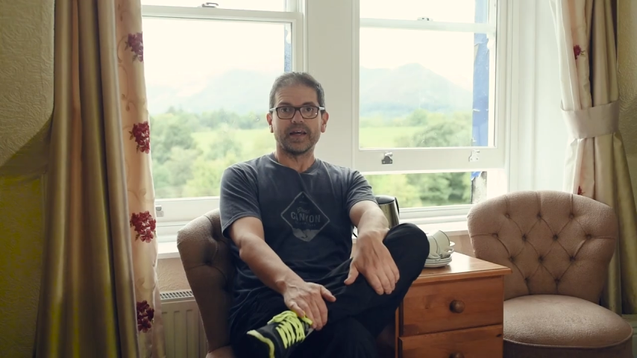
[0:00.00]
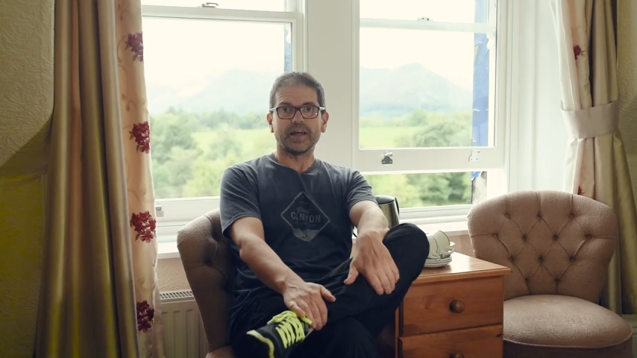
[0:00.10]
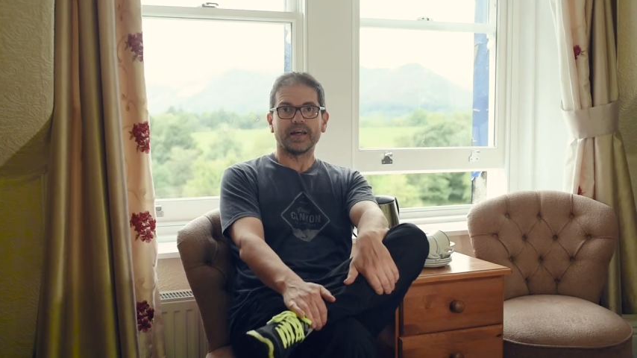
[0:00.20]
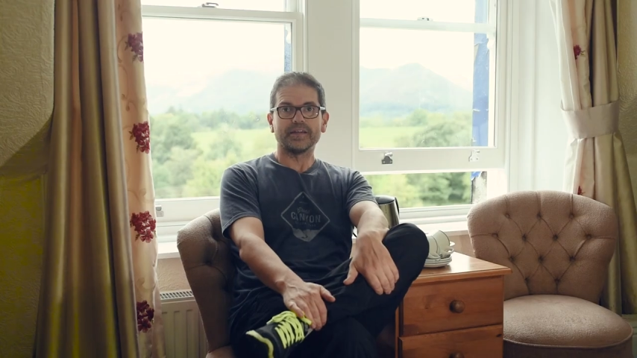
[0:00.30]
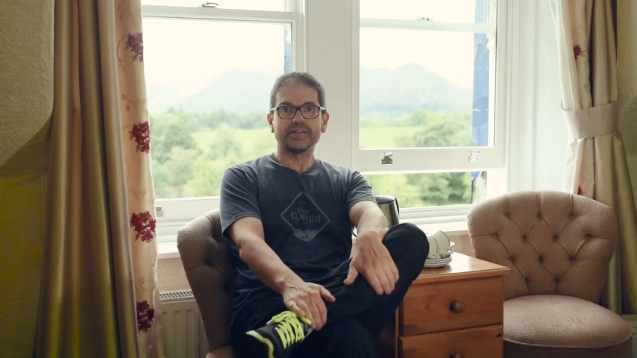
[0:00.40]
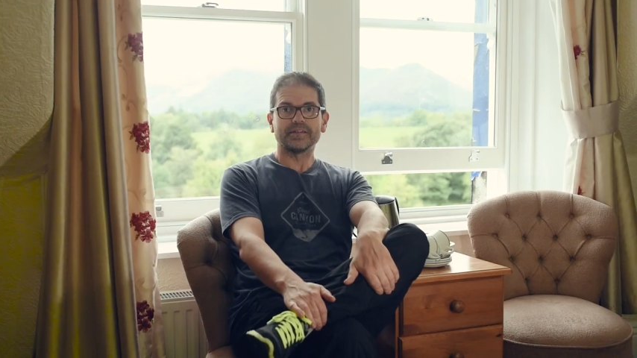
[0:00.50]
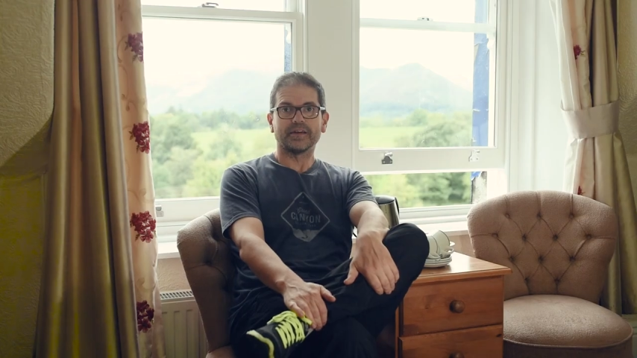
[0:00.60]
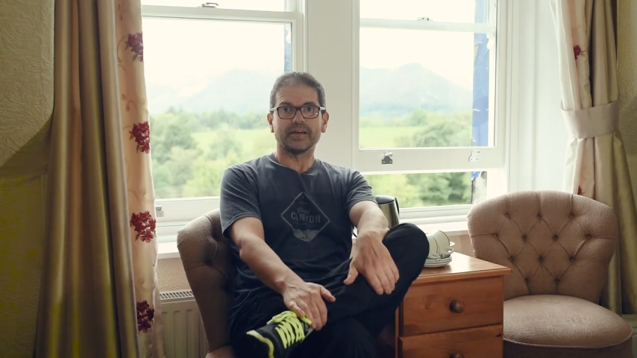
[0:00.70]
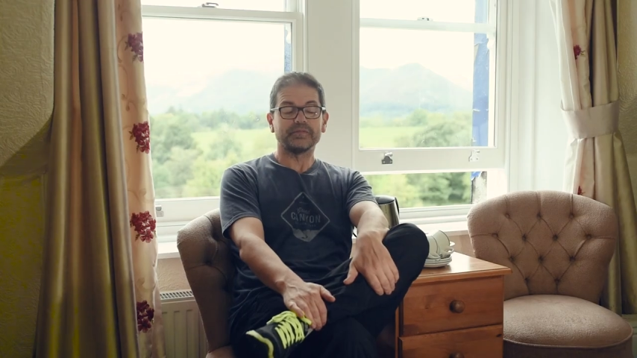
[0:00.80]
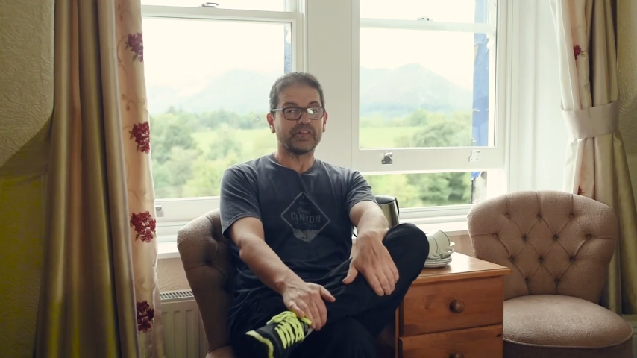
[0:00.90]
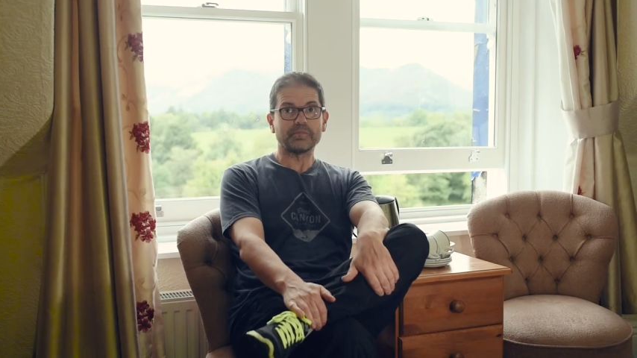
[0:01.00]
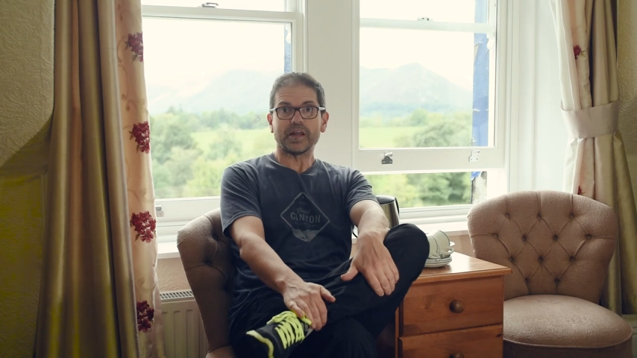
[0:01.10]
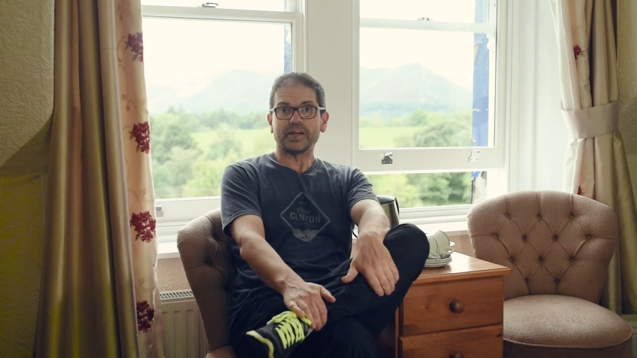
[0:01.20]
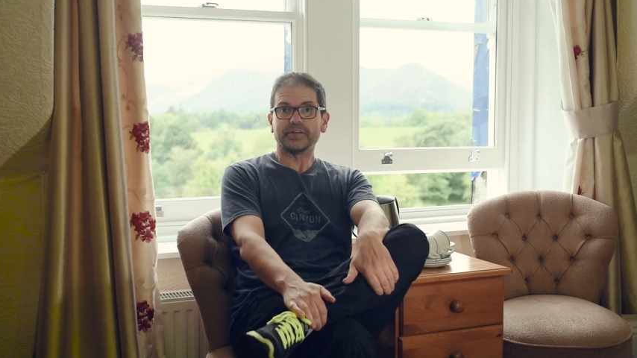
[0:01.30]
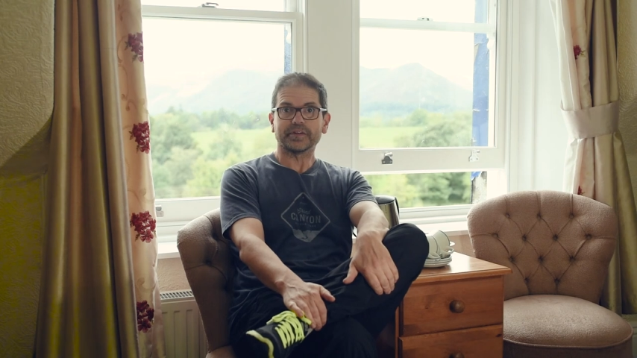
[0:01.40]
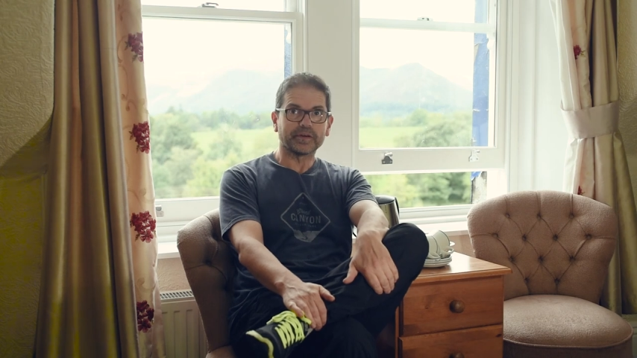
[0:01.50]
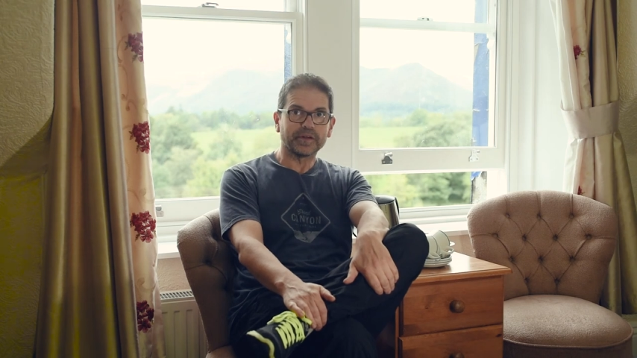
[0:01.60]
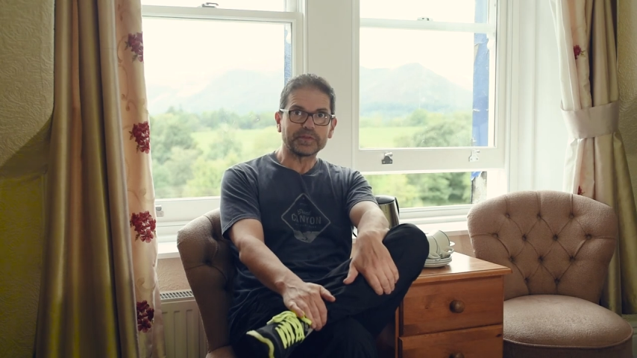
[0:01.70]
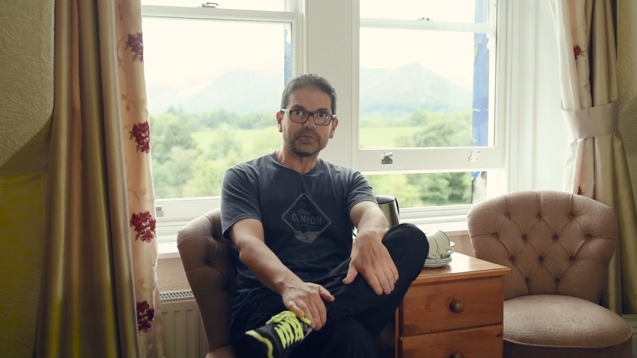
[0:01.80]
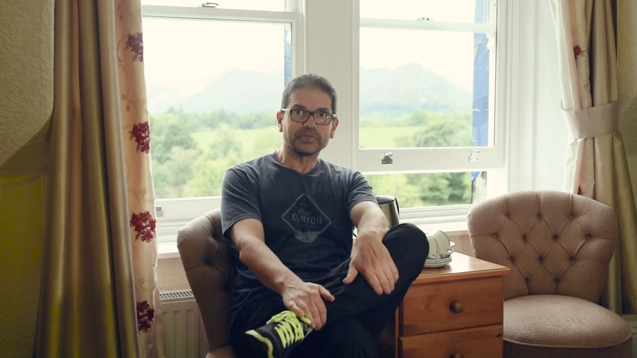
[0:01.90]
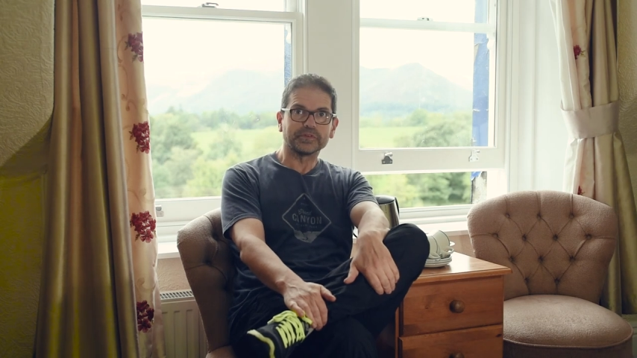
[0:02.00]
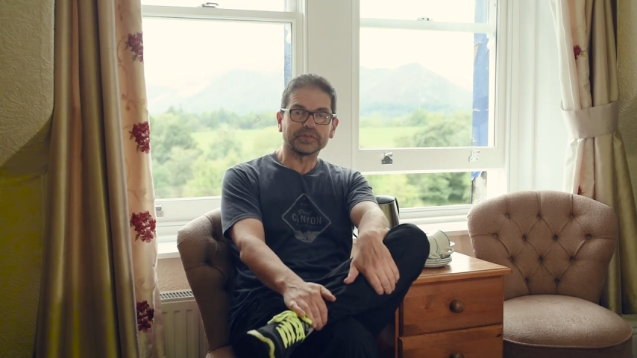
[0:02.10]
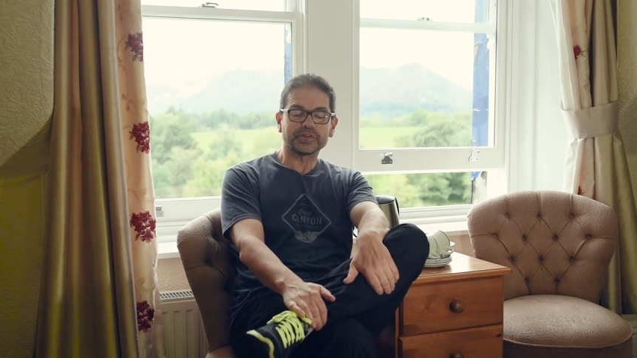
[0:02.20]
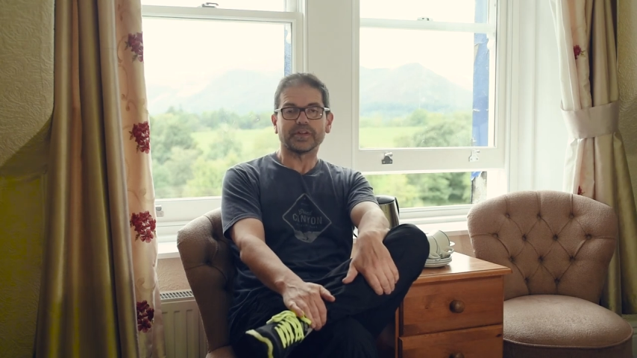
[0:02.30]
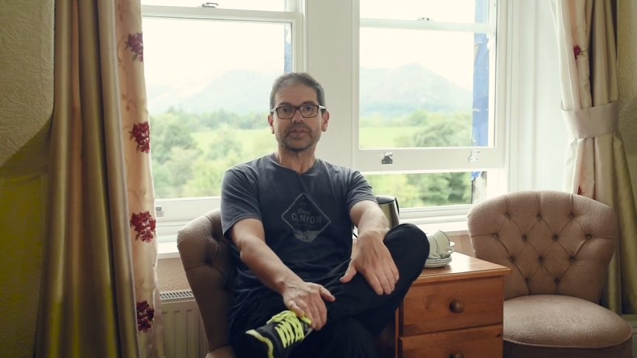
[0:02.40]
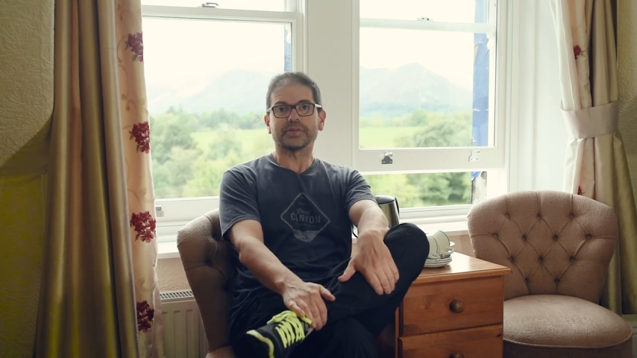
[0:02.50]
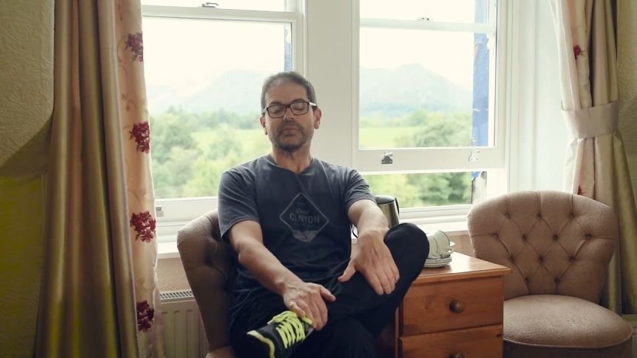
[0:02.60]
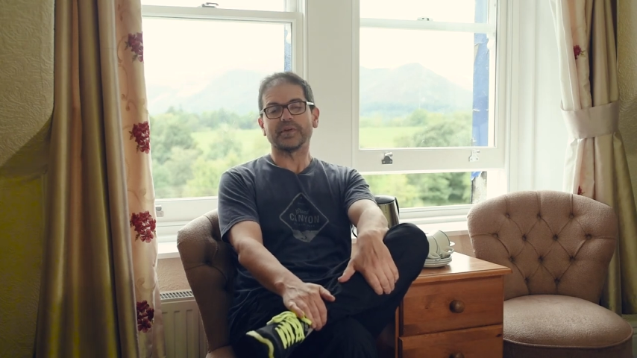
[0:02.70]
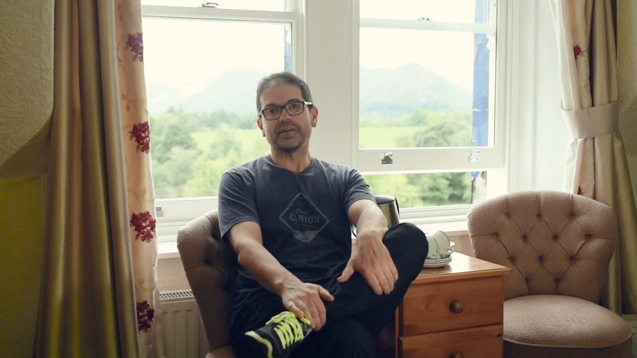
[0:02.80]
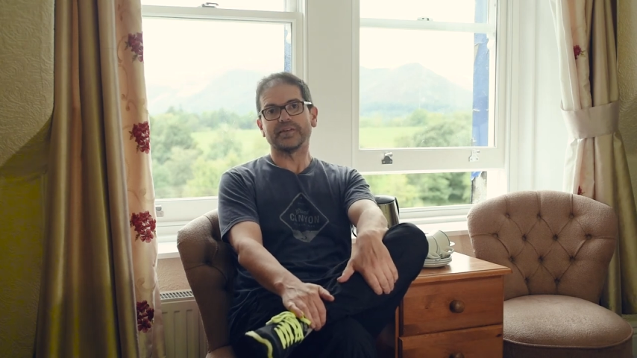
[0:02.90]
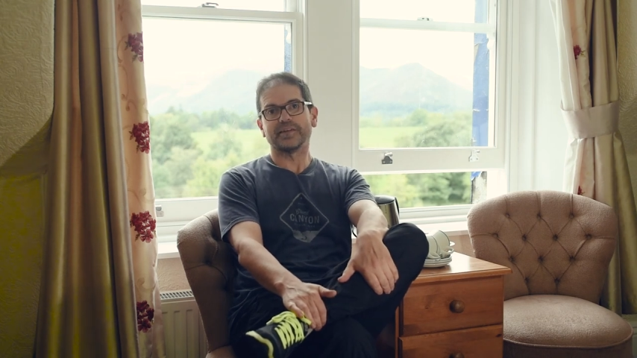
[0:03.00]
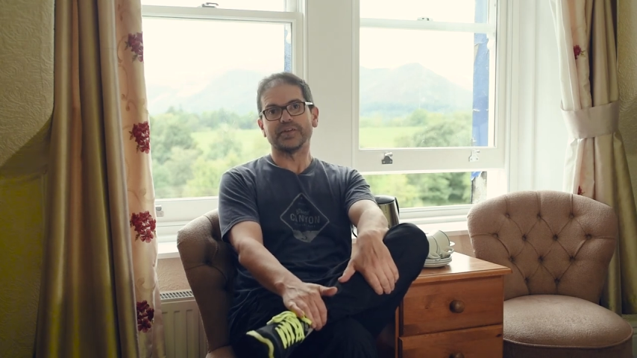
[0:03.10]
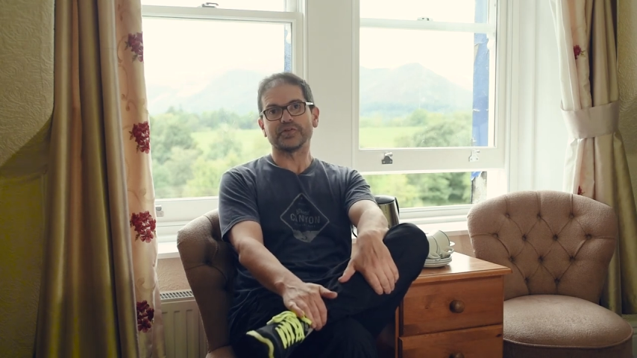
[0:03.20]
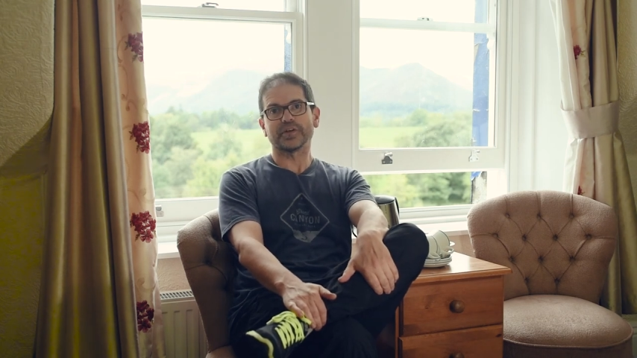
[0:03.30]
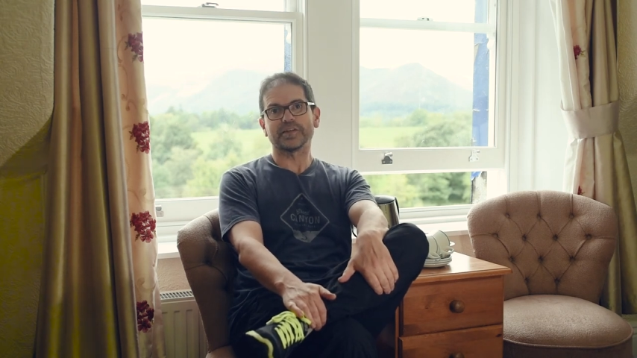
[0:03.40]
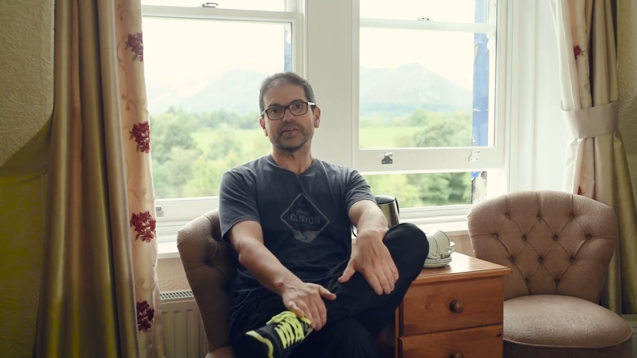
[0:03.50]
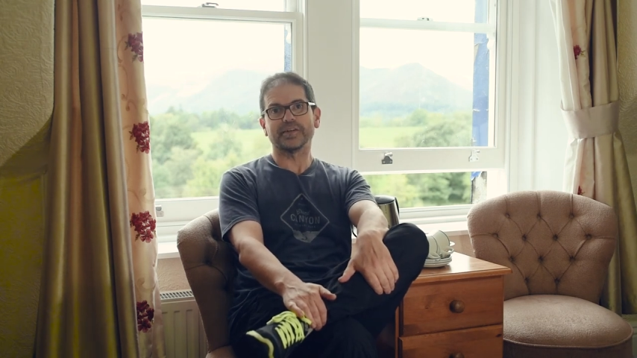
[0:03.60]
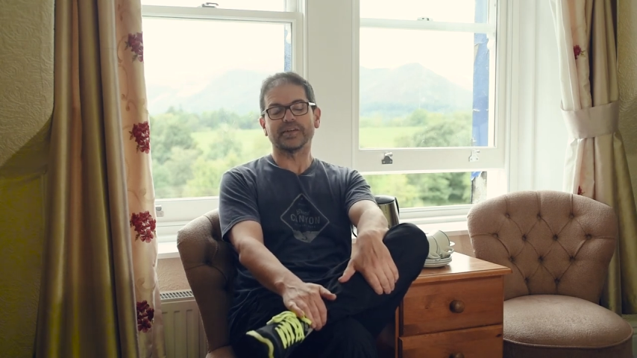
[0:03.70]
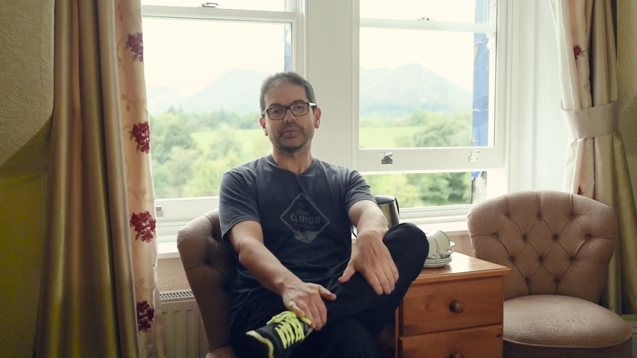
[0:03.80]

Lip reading: And I've never met any of the guys before, so that's gonna be interesting.